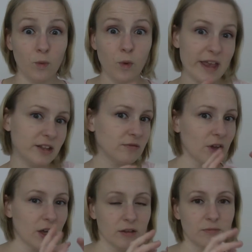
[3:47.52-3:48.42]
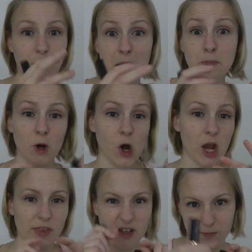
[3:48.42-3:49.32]
wet paper
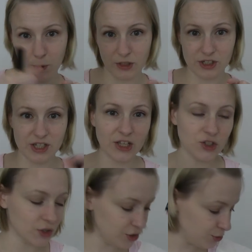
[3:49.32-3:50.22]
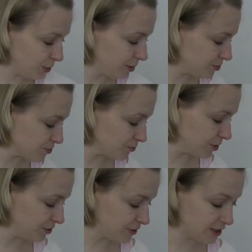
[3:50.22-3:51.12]
and then putting a texture into it. It's
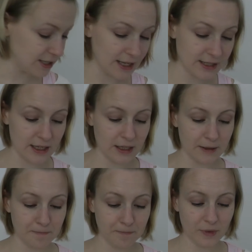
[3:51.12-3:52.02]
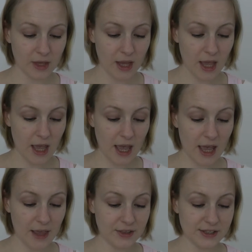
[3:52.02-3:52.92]
really fantastic.
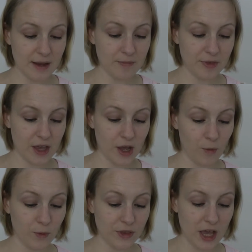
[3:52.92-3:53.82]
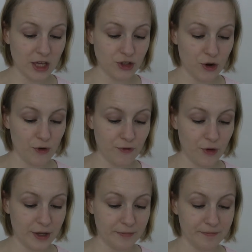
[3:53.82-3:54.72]
And the same thing with a doe
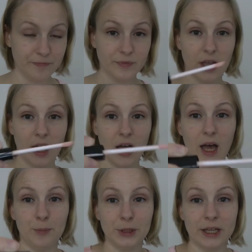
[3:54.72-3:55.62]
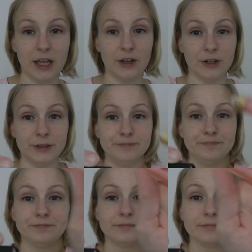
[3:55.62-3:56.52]
foot applicator
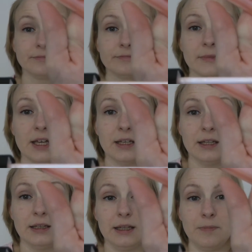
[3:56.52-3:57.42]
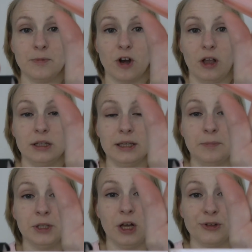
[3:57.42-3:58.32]
lip
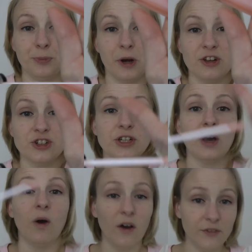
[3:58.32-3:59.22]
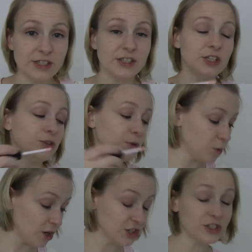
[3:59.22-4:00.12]
gloss brush. Now, obviously you would
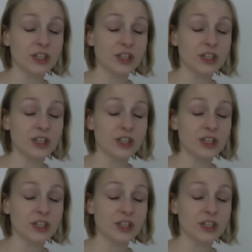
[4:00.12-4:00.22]
wash